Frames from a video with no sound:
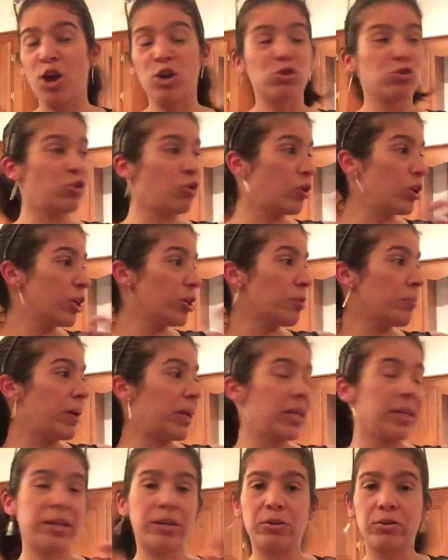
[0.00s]
So little
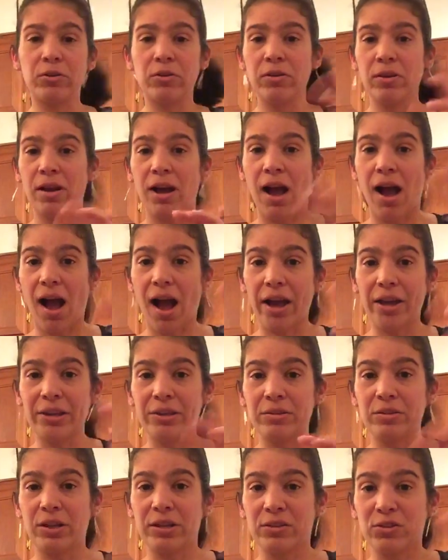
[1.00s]
by little,
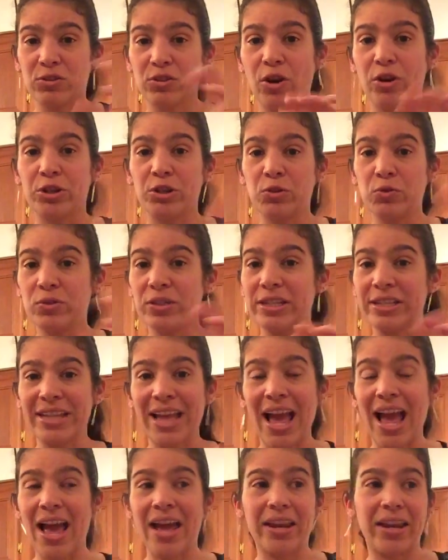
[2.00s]
I start using
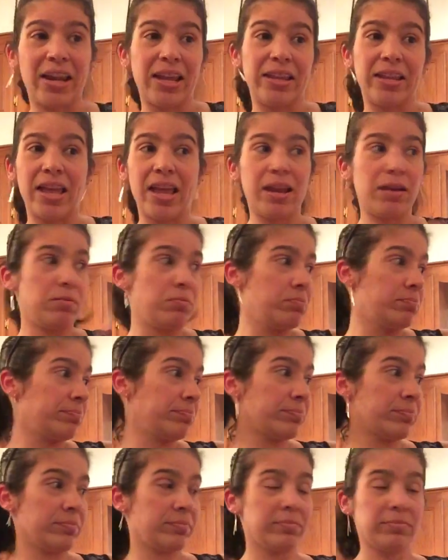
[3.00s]
that, and then
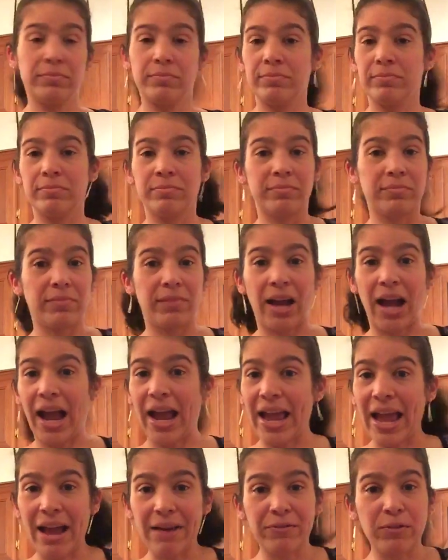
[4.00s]

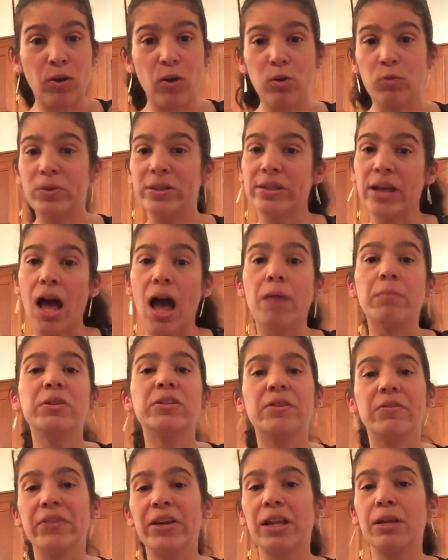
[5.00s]
I have always
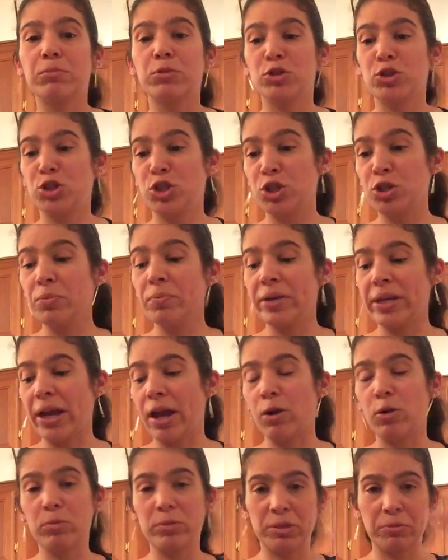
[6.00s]
almonds available to me.
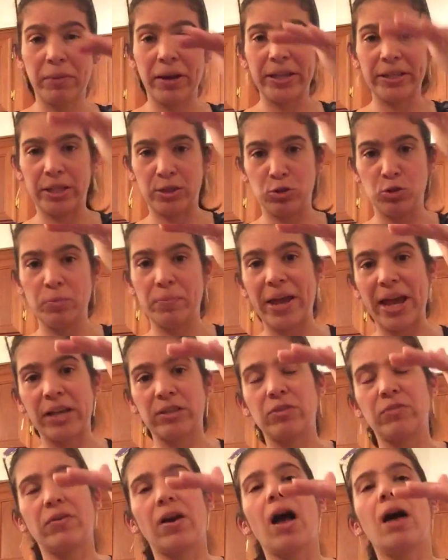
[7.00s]
I always buy the 2
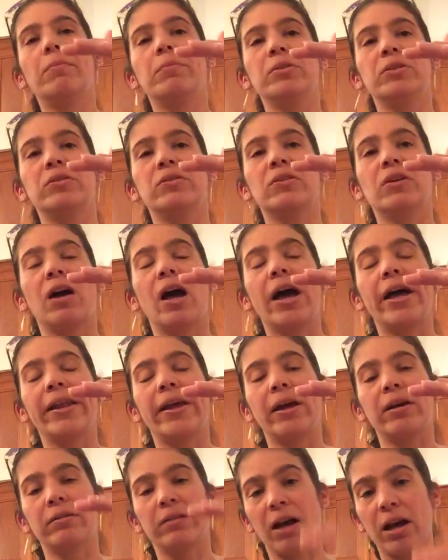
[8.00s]
bags of almonds at
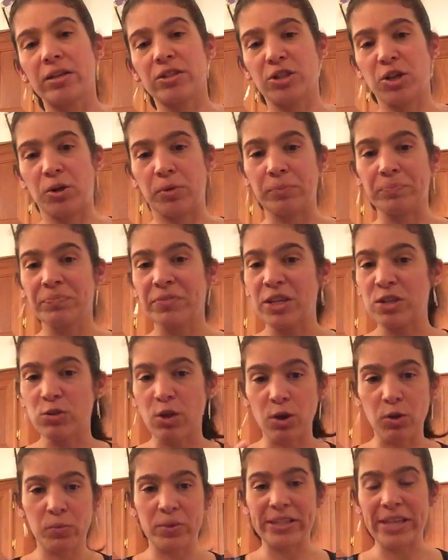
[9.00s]
Costco.
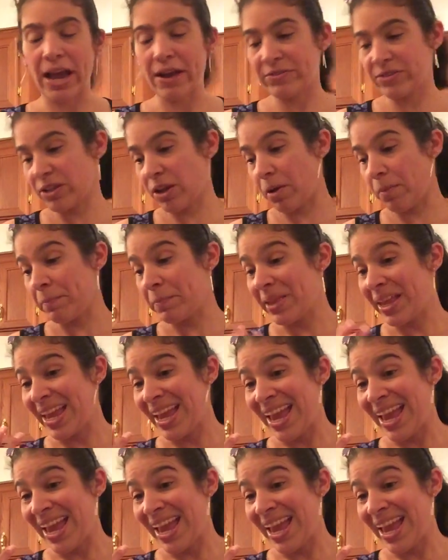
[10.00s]
So I always have some.